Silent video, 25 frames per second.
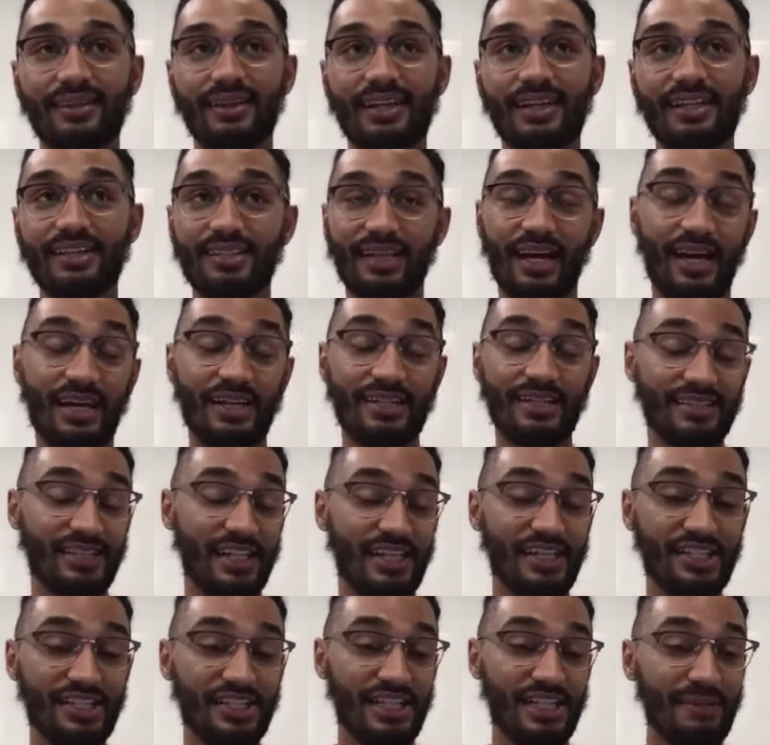it's honestly,
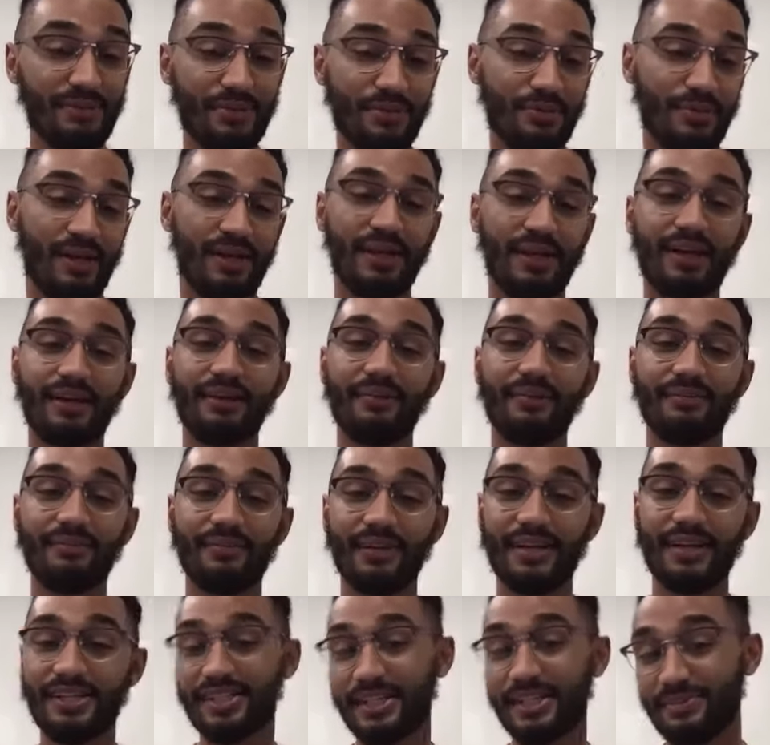it's shaped who I am.
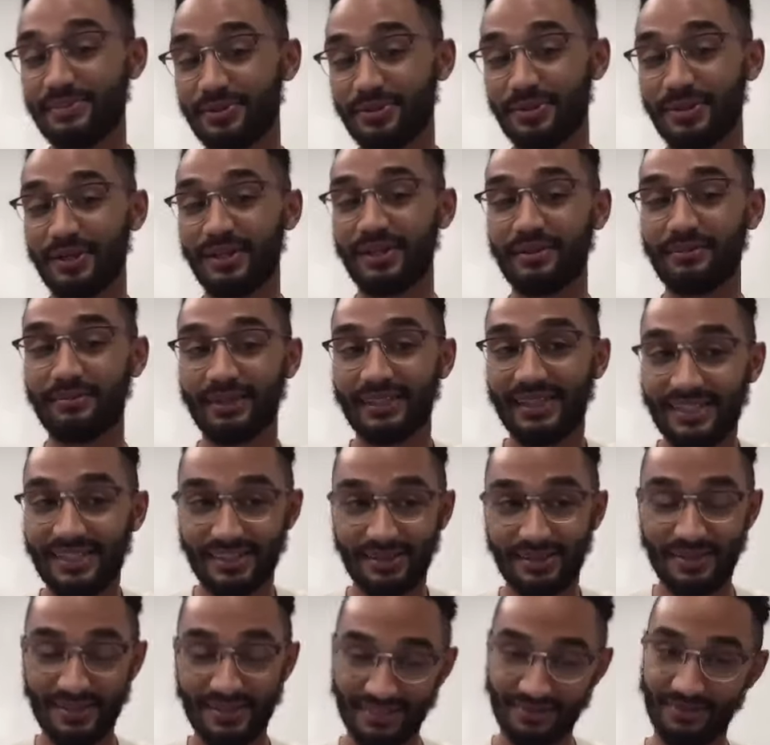It shaped who I am. Like, that's
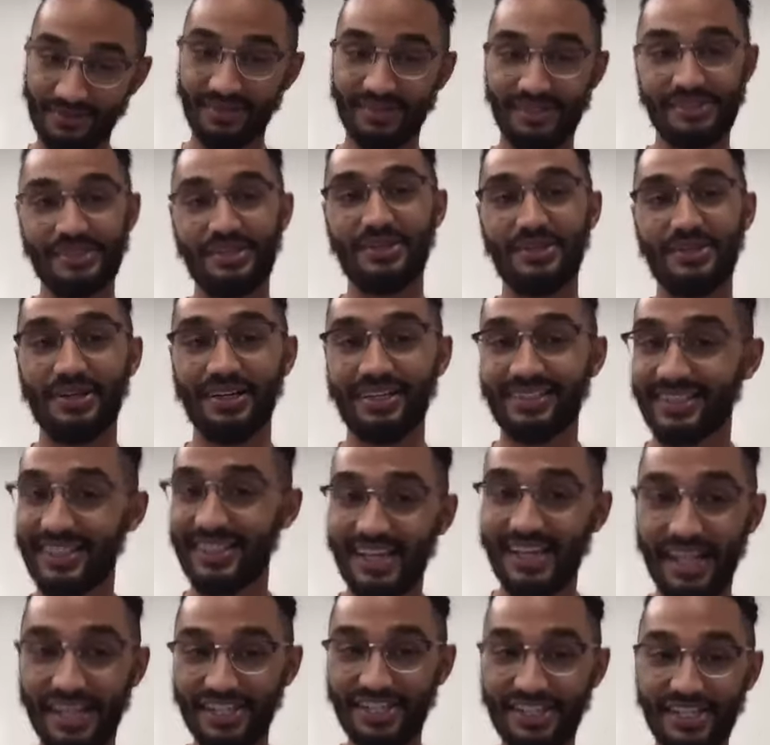the reason I'm on this call because it,
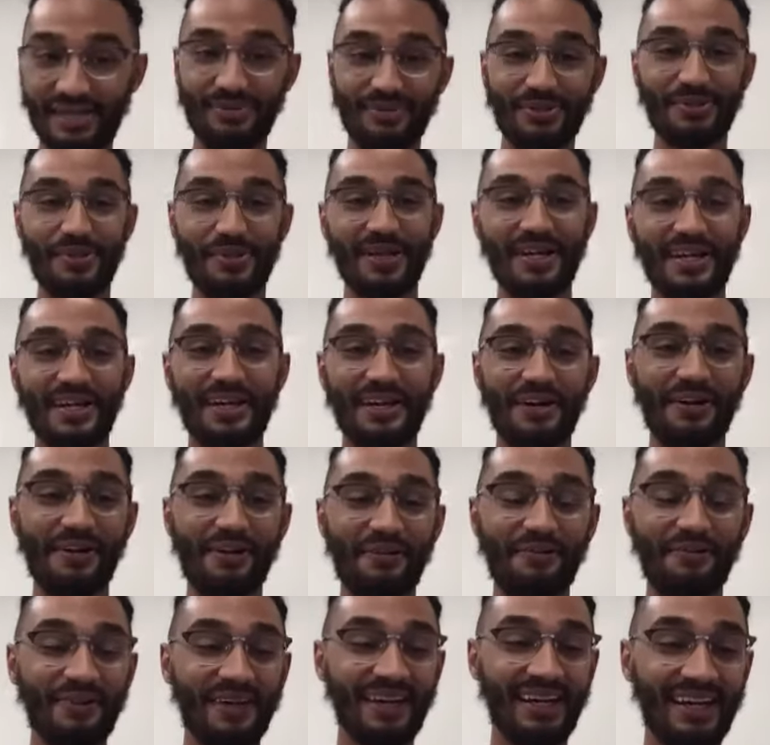it, shaped who I
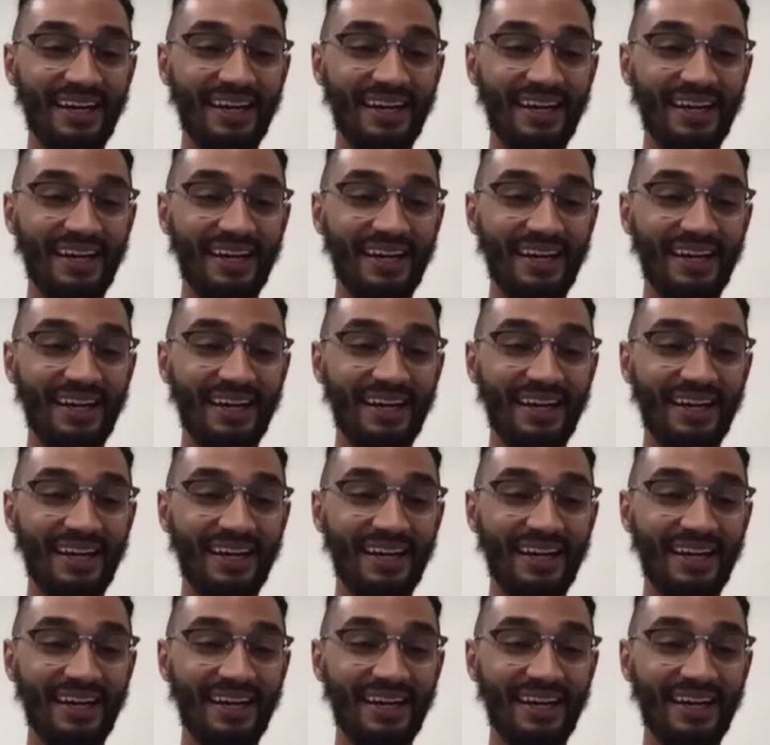am.